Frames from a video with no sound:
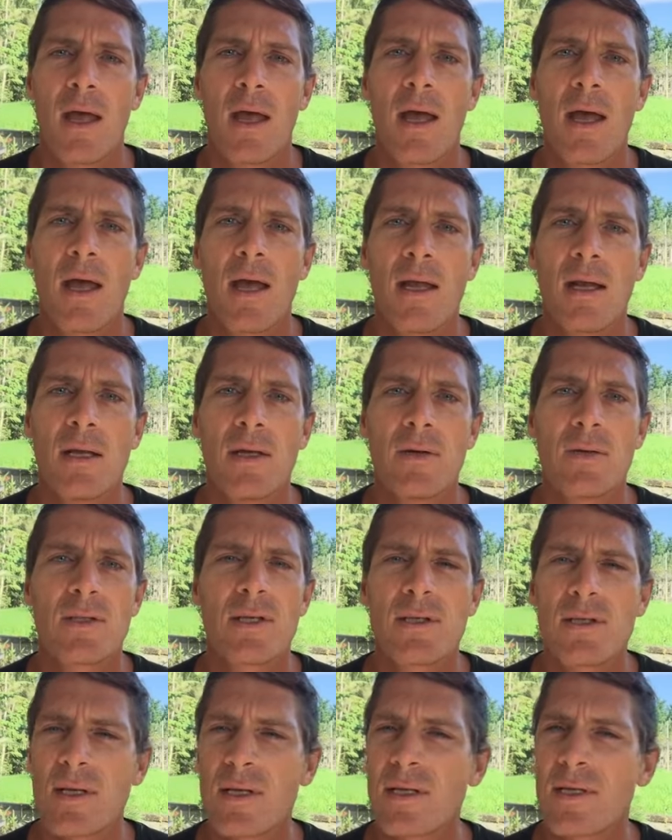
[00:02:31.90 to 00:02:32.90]
And it was
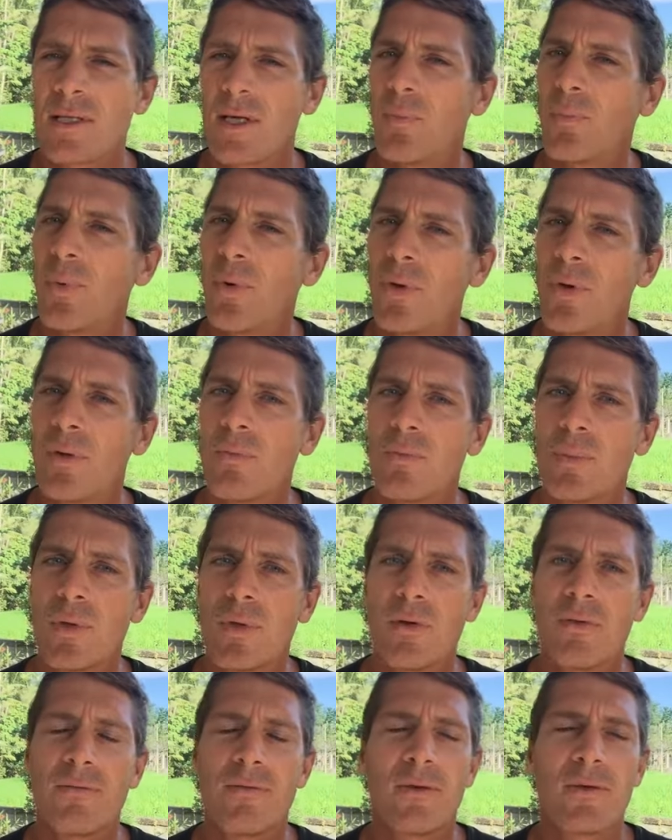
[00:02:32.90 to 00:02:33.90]
such a simple and
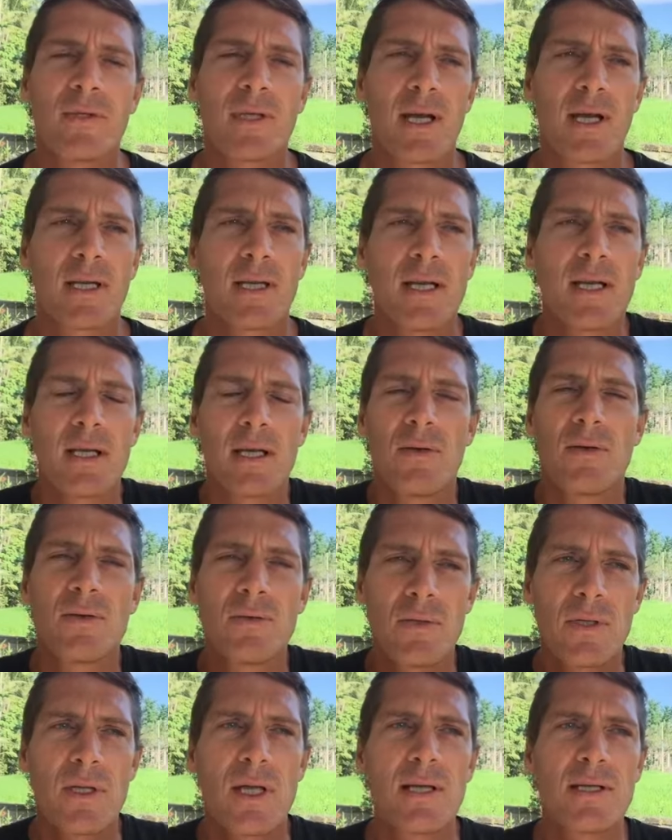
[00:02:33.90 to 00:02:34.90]
beautiful technique. And I
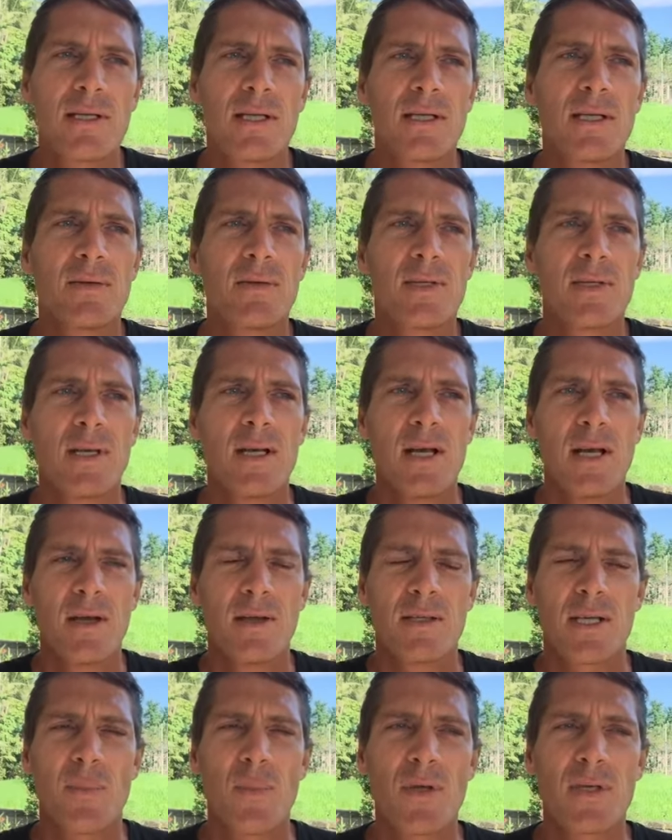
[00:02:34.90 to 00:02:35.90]
was realizing it's
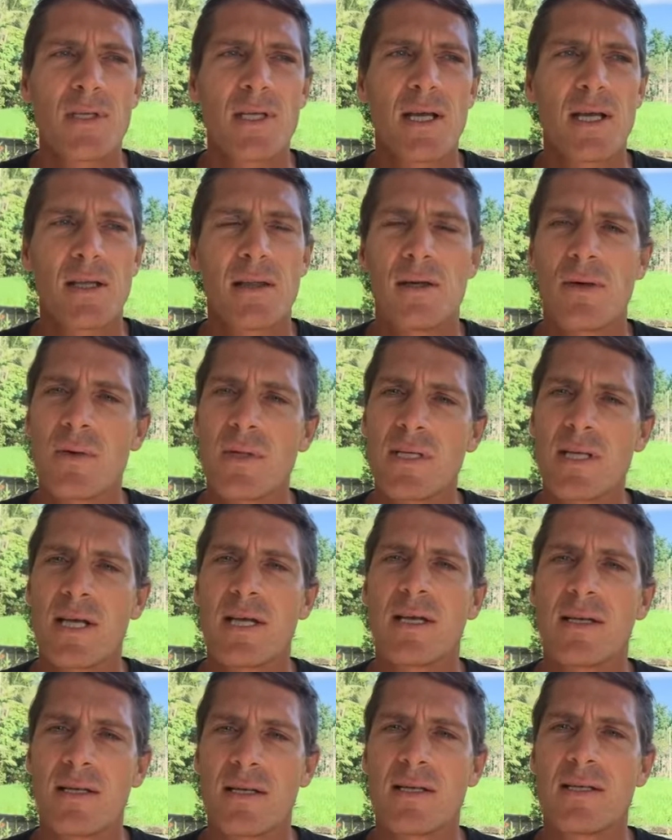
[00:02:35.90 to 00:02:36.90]
almost like there was
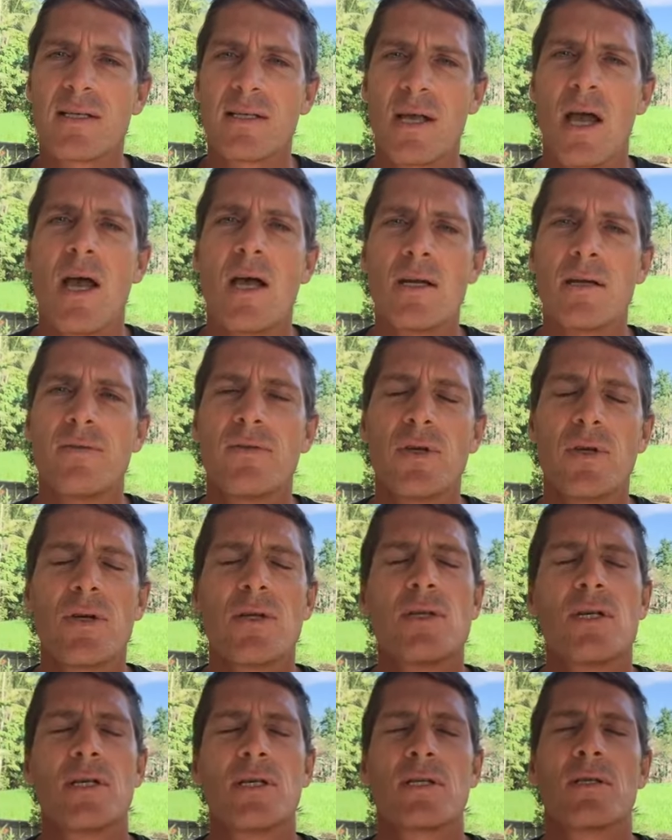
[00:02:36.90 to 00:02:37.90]
a sun. If you
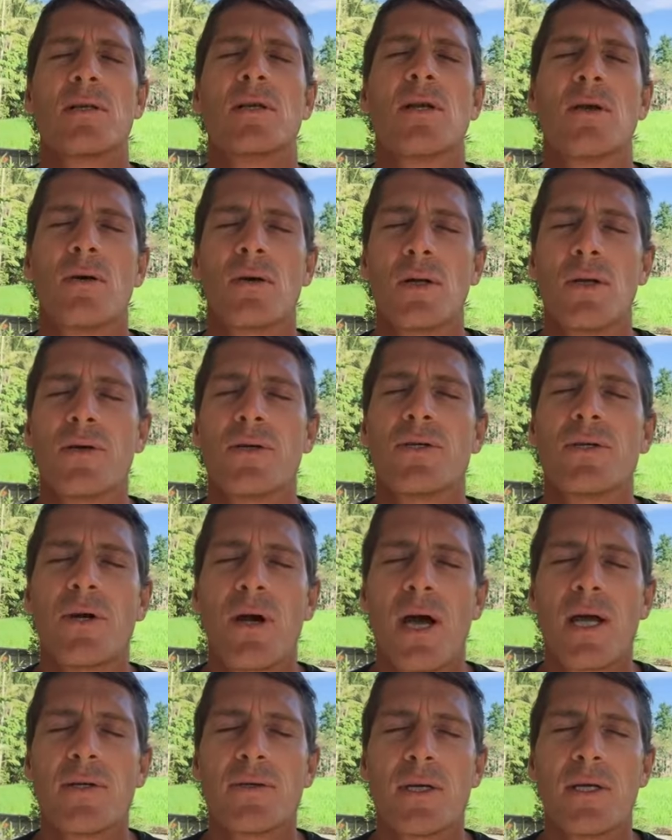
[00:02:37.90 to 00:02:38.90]
can just, close
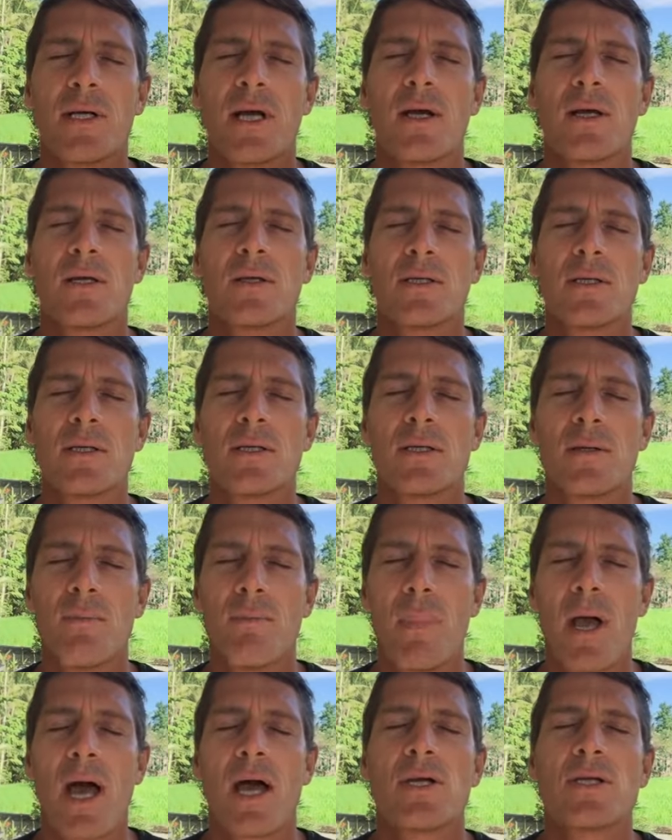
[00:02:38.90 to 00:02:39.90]
your eyes right now and just
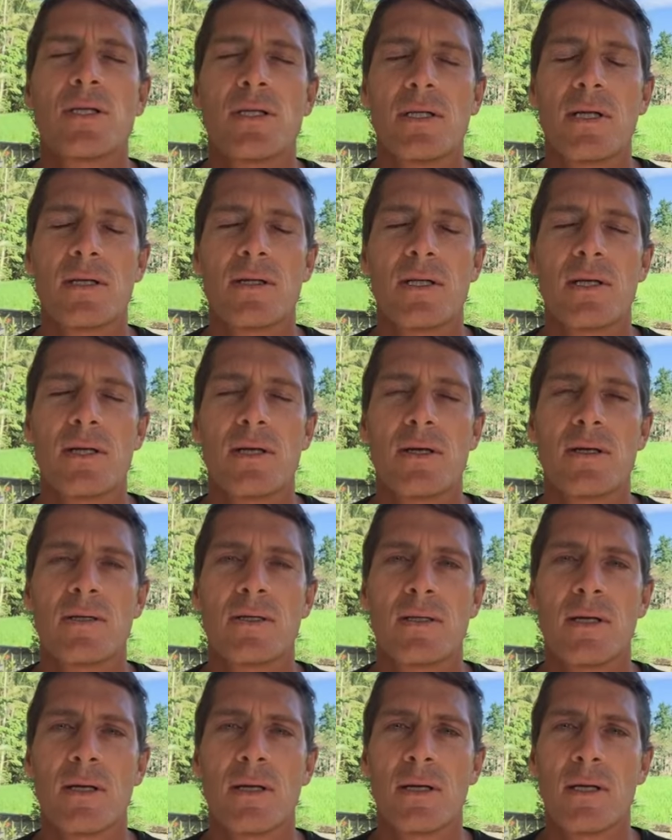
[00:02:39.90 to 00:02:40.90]
imagine that
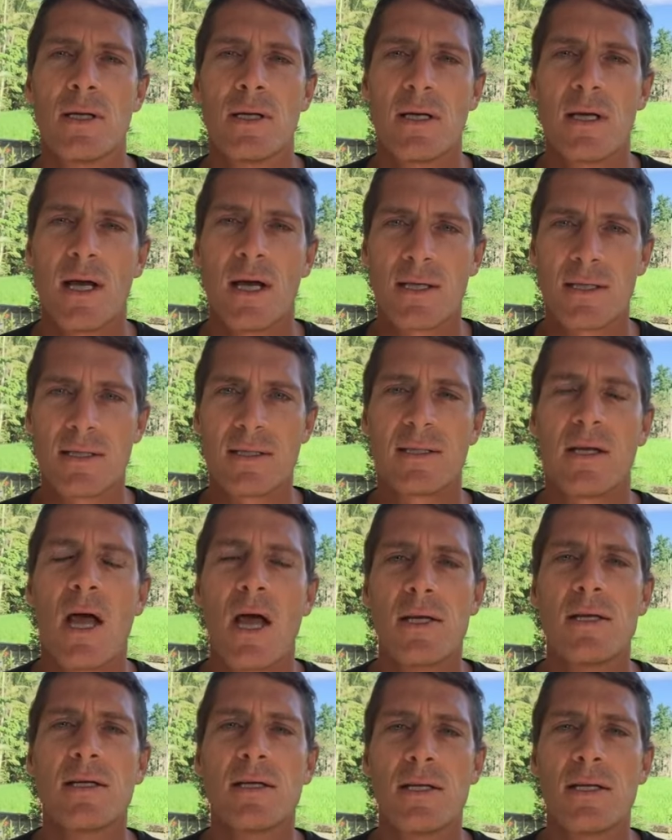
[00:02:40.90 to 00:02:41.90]
there's a
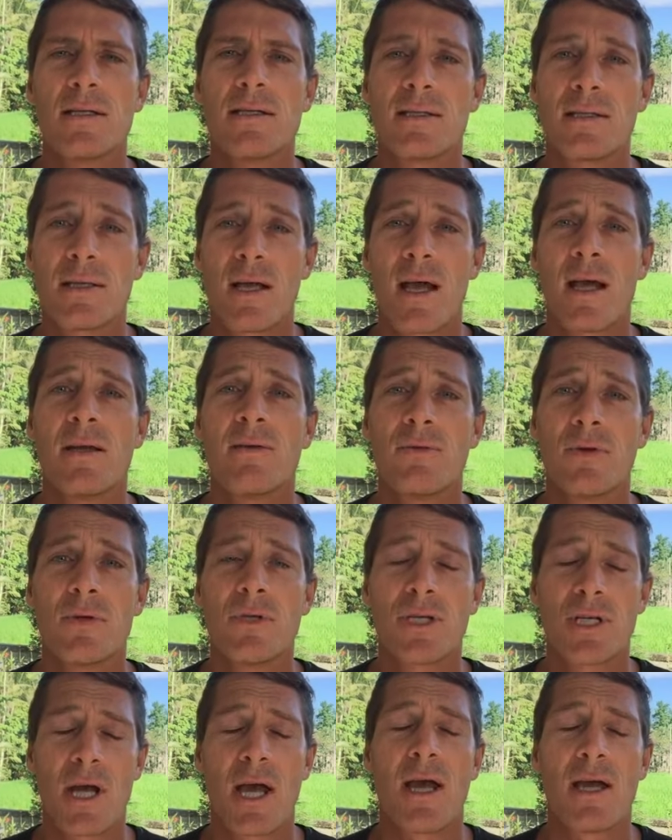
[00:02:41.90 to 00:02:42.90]
sun inside of your
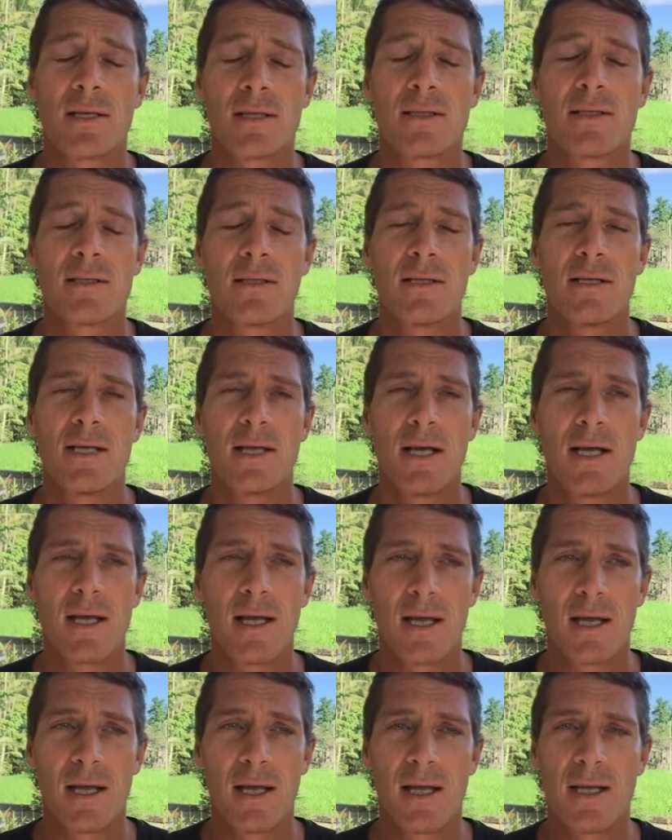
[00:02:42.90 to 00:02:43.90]
chest.
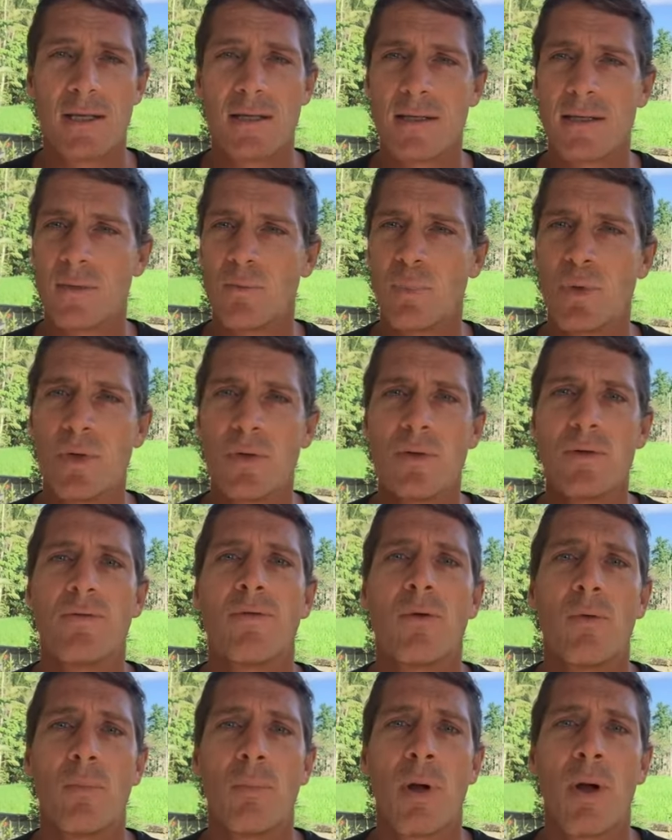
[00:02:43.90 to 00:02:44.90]
And this
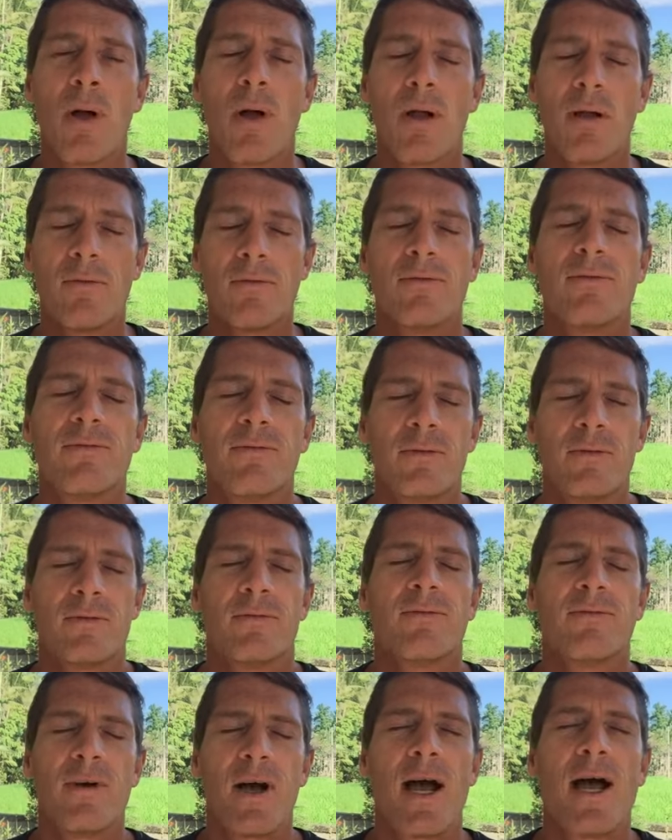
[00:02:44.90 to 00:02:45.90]
beautiful ball of
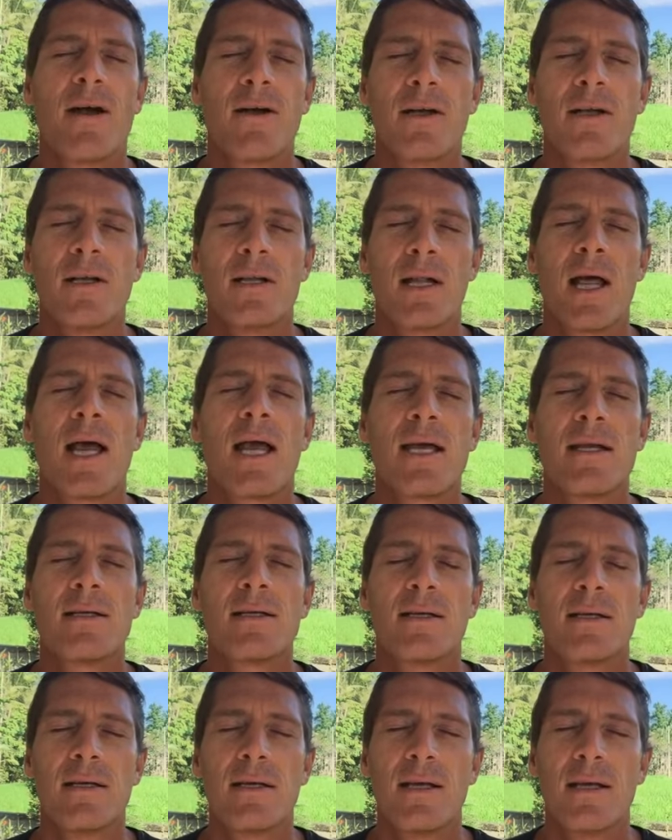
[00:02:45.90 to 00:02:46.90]
fire and
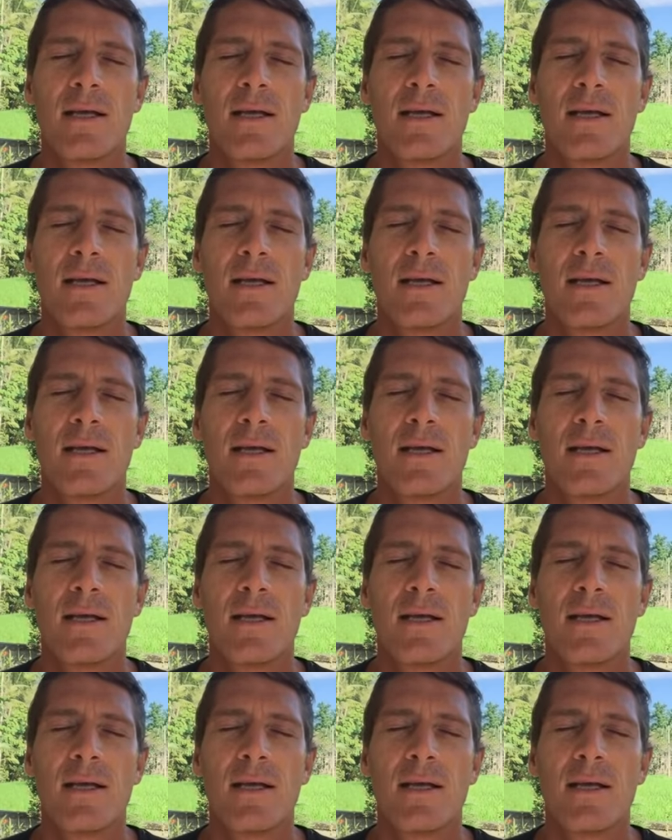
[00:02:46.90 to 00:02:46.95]
light,